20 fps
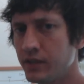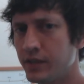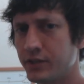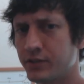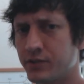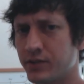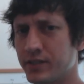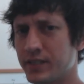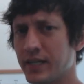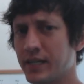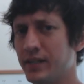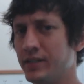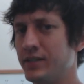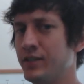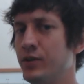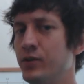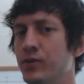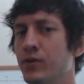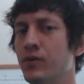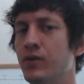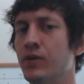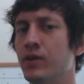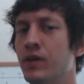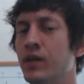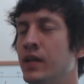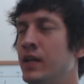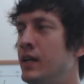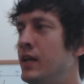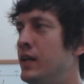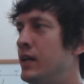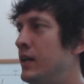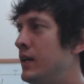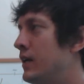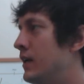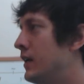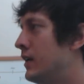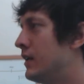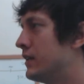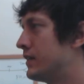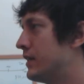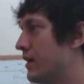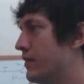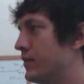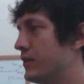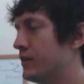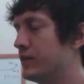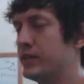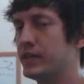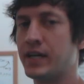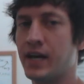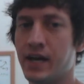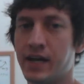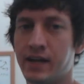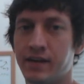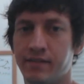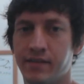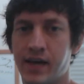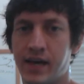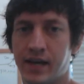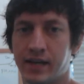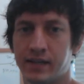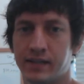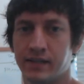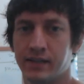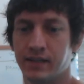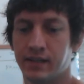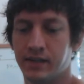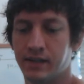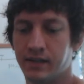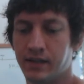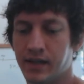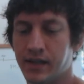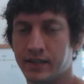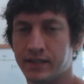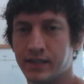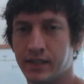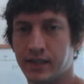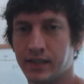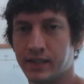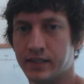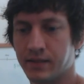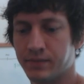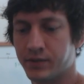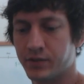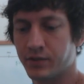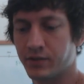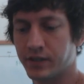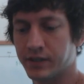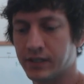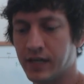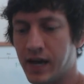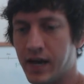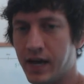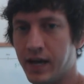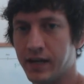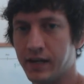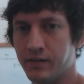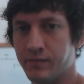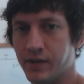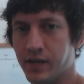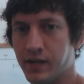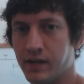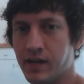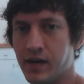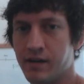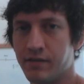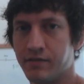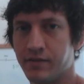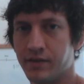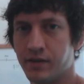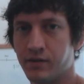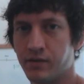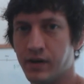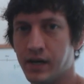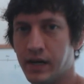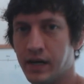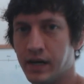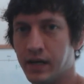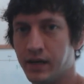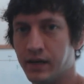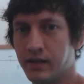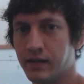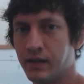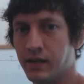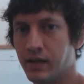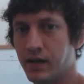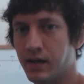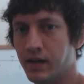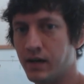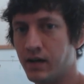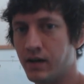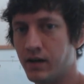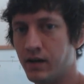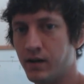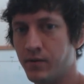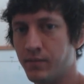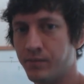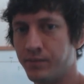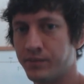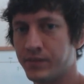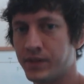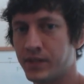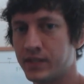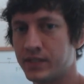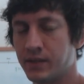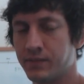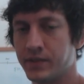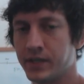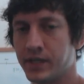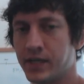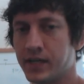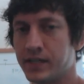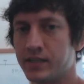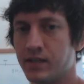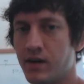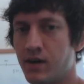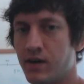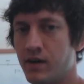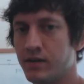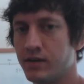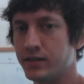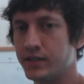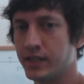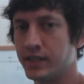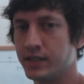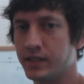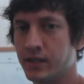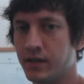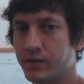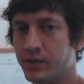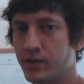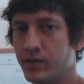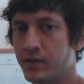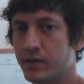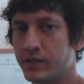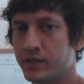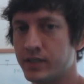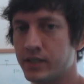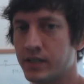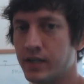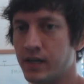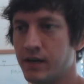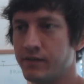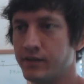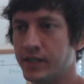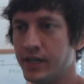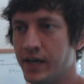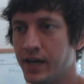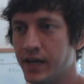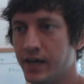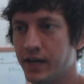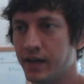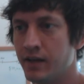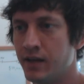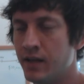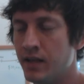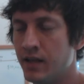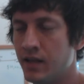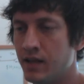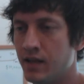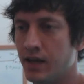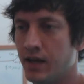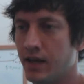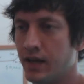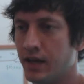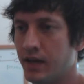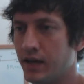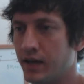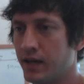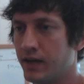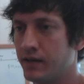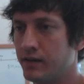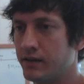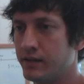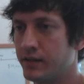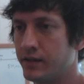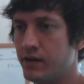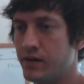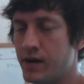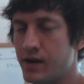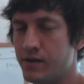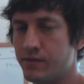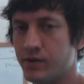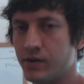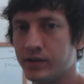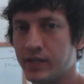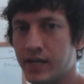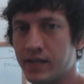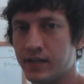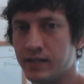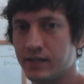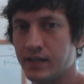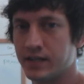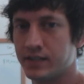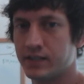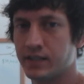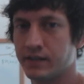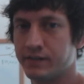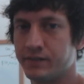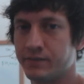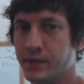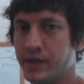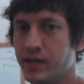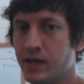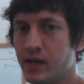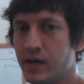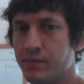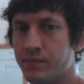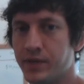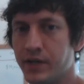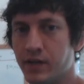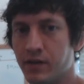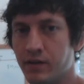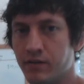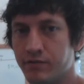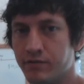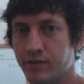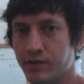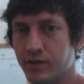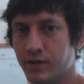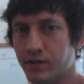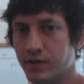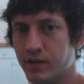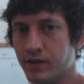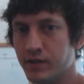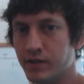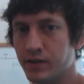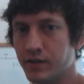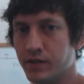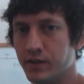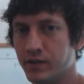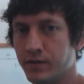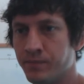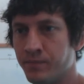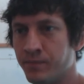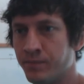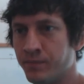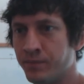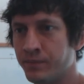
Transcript: This was like a tool that really kind of acted as like some sort of guide in my life in a way. Something I saw those income goals every day, and you know, I wrote that stuff's been up there for